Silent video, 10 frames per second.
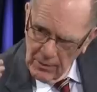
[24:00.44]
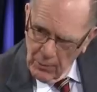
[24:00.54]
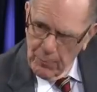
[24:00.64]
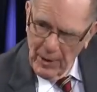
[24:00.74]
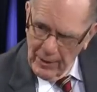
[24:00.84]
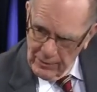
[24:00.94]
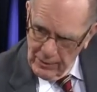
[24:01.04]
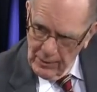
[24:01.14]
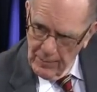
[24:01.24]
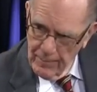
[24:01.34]

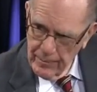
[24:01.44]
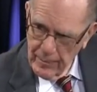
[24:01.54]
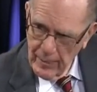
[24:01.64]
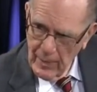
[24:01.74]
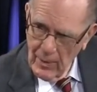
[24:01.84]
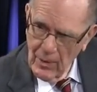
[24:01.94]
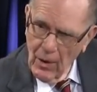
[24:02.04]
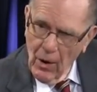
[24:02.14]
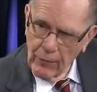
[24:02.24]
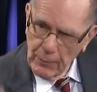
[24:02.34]
cupidity
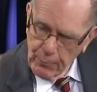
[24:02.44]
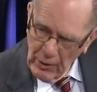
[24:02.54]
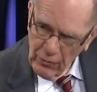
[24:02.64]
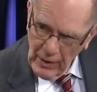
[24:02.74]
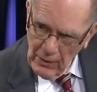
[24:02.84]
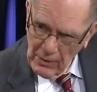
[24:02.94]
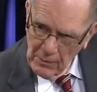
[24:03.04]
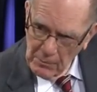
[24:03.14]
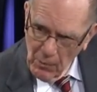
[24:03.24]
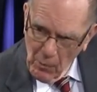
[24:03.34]
of the British
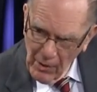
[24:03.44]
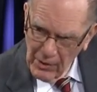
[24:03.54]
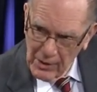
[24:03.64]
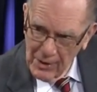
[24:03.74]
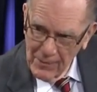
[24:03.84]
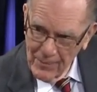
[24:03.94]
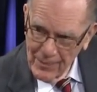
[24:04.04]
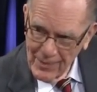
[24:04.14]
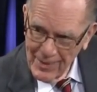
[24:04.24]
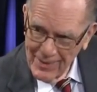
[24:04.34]
monarchy.
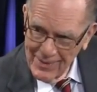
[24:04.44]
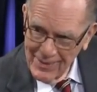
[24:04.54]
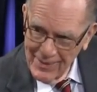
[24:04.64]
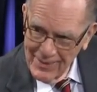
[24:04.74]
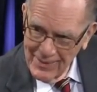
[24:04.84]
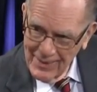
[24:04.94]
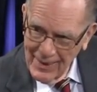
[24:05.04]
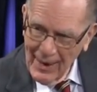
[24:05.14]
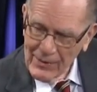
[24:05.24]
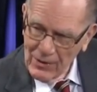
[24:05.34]

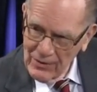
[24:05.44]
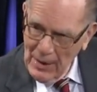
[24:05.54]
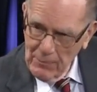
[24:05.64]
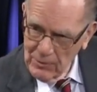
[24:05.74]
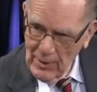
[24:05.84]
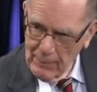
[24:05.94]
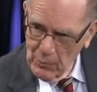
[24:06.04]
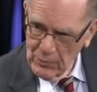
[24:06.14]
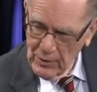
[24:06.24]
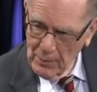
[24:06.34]
At the same time, it
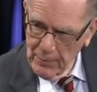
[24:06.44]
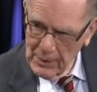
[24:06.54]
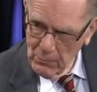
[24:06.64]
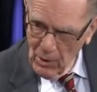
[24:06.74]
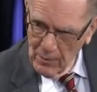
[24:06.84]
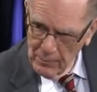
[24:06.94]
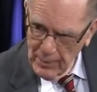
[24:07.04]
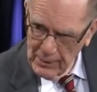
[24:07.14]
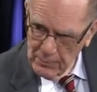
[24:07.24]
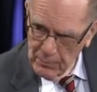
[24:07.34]
was done by
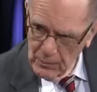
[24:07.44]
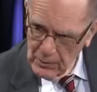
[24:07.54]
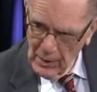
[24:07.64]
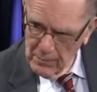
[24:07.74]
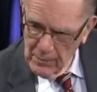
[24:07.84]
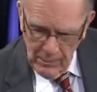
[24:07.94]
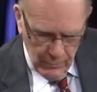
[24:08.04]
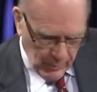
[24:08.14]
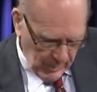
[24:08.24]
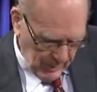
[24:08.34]
the
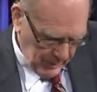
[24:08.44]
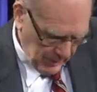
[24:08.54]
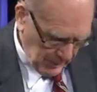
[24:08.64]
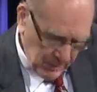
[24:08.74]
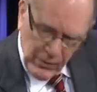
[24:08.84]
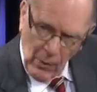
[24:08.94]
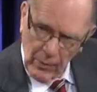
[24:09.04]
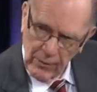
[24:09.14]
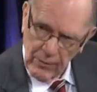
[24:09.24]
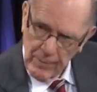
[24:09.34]

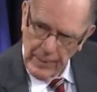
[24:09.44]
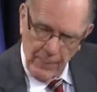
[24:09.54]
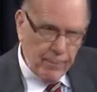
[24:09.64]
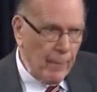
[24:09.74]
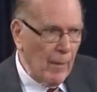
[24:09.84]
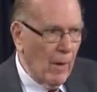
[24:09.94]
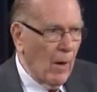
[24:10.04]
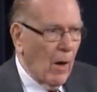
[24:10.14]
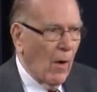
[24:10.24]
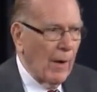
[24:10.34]
Saudis.
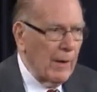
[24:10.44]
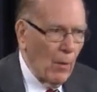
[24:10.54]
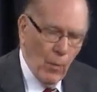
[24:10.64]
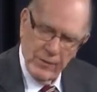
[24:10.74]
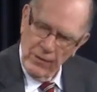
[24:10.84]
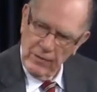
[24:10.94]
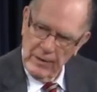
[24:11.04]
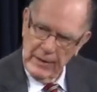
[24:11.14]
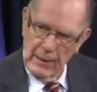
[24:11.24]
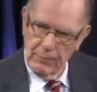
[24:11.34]
All right, now what's this
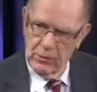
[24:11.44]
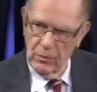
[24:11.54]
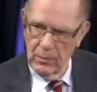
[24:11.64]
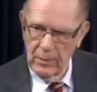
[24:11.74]
lead up to?